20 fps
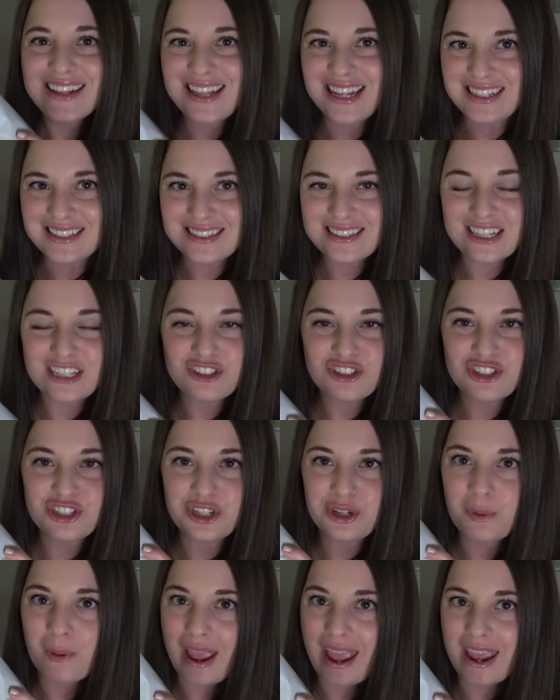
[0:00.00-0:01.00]
They send
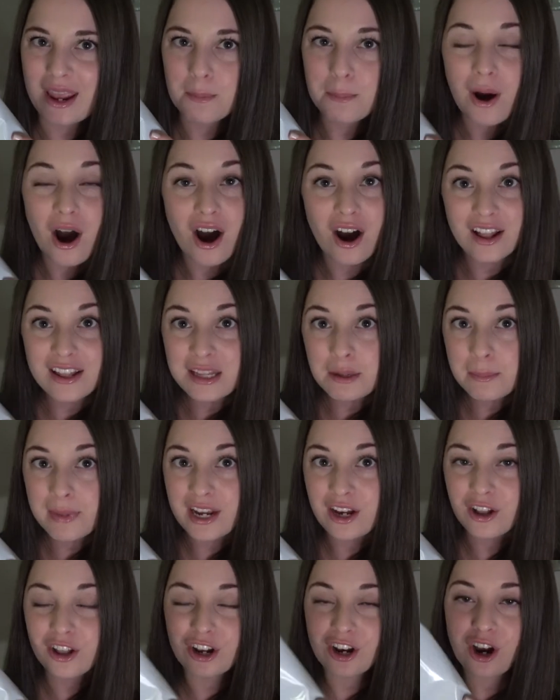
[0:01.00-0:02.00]
you a poly
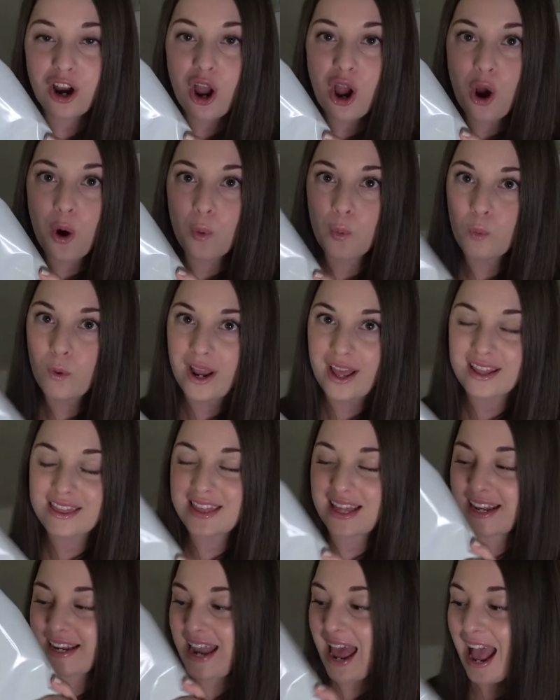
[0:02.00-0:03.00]
mailer with
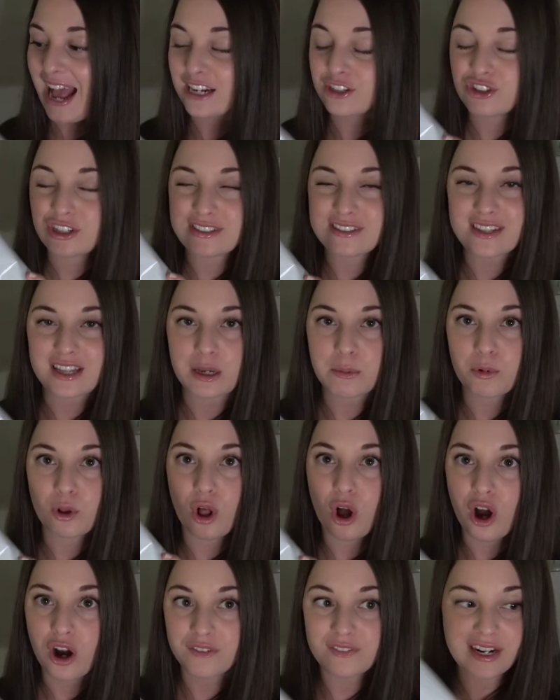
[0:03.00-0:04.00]
an address
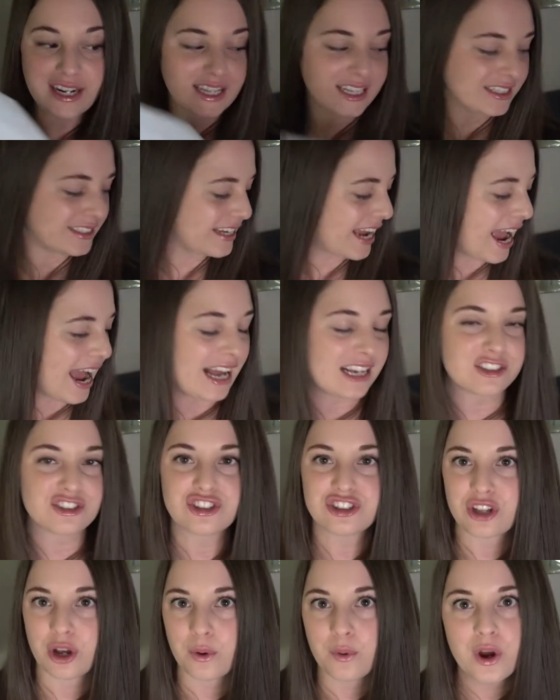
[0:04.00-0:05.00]
label already attached.
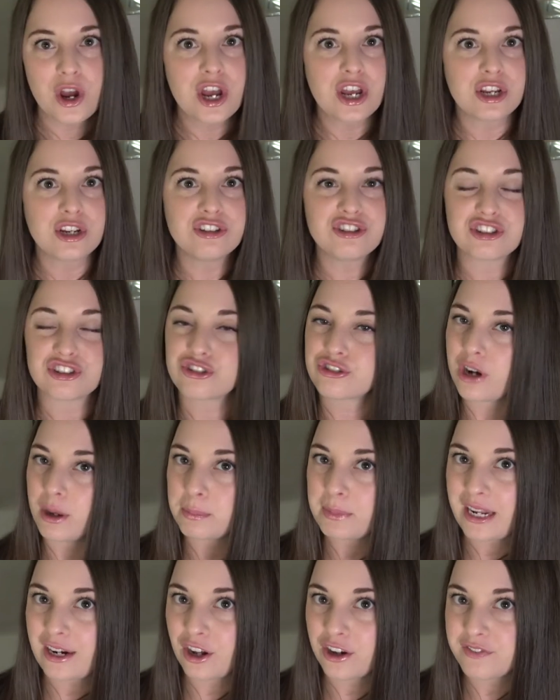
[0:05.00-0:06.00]
So you just
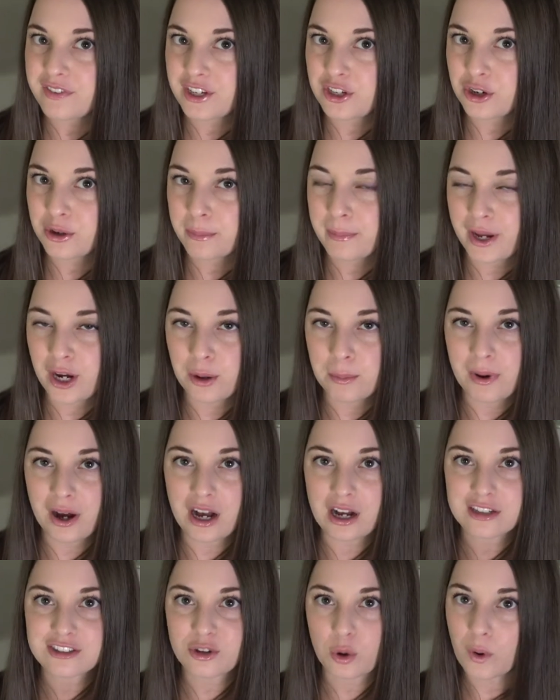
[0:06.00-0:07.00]
drop that off in your
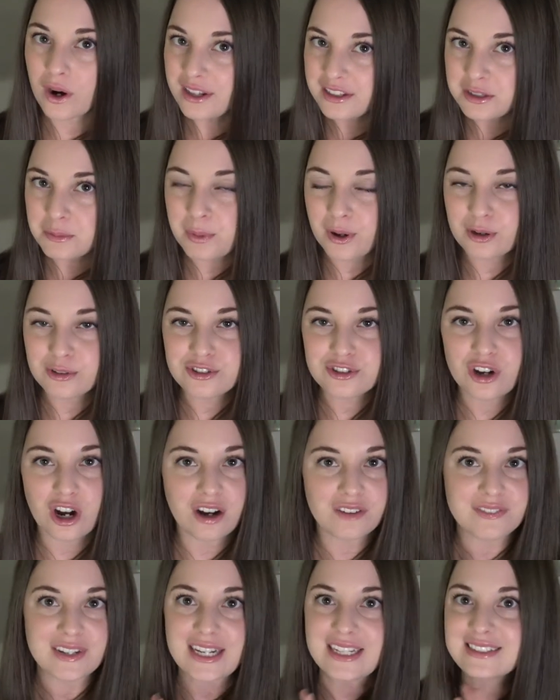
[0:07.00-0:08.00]
mailbox or at the post
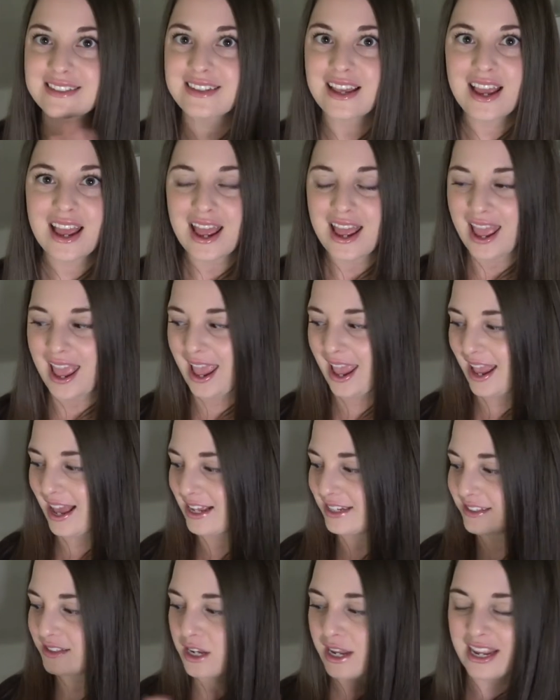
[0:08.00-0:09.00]
office,
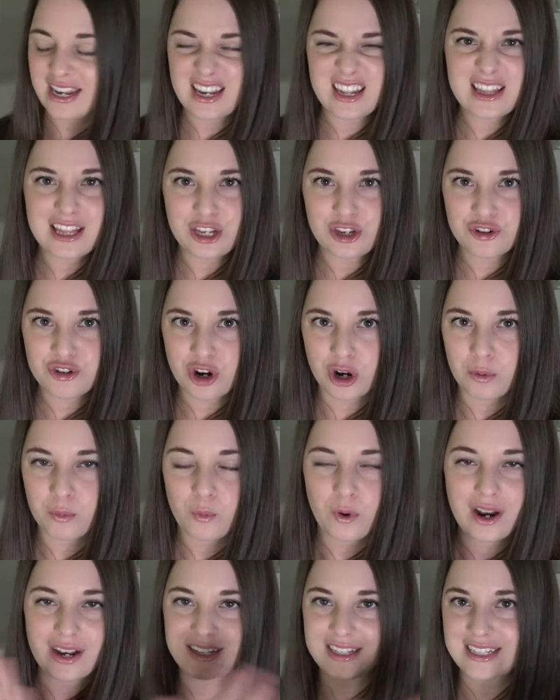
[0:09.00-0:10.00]
and anything you don't
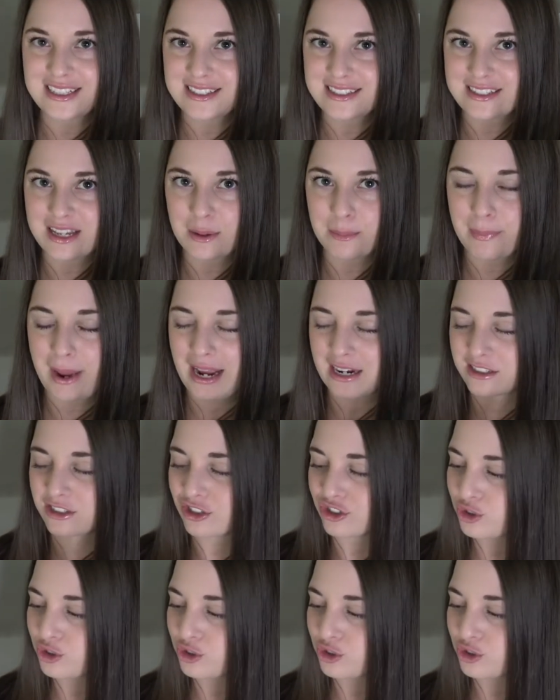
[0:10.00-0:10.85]
want gets sent back to